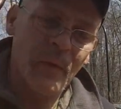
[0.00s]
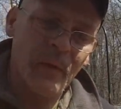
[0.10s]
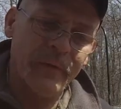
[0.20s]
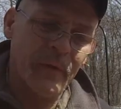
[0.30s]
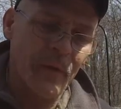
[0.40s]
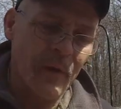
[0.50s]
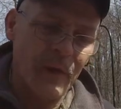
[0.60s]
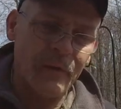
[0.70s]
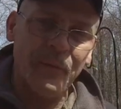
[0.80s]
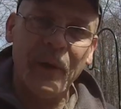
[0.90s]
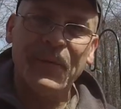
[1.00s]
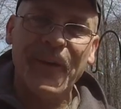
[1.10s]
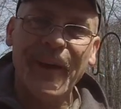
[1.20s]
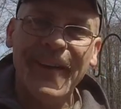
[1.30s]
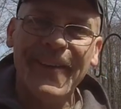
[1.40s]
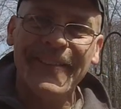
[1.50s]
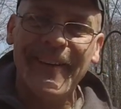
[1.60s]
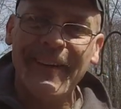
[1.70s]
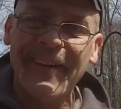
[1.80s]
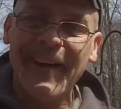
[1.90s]
If you look on his website, you'll
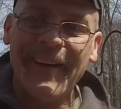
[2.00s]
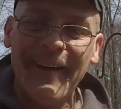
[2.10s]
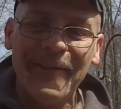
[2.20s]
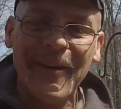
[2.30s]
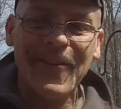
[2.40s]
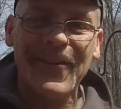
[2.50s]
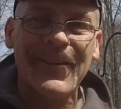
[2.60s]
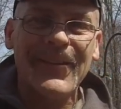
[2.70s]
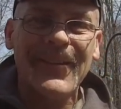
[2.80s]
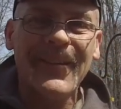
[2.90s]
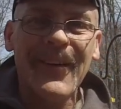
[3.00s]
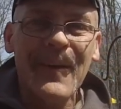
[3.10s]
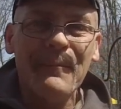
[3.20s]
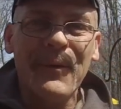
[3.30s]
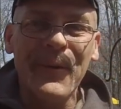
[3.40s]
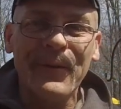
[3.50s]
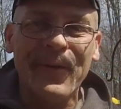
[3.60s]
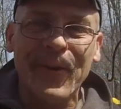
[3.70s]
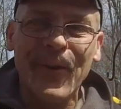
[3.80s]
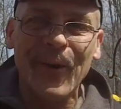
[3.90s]
find out how much this
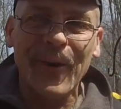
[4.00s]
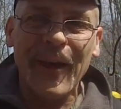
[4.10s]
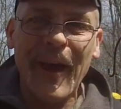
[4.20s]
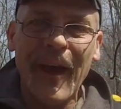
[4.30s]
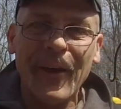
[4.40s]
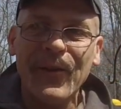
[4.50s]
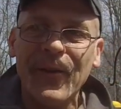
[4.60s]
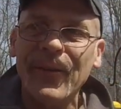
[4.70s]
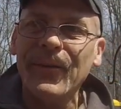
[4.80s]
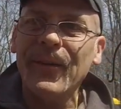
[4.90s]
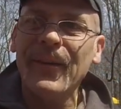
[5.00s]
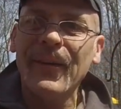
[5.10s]
beautiful curly ash is.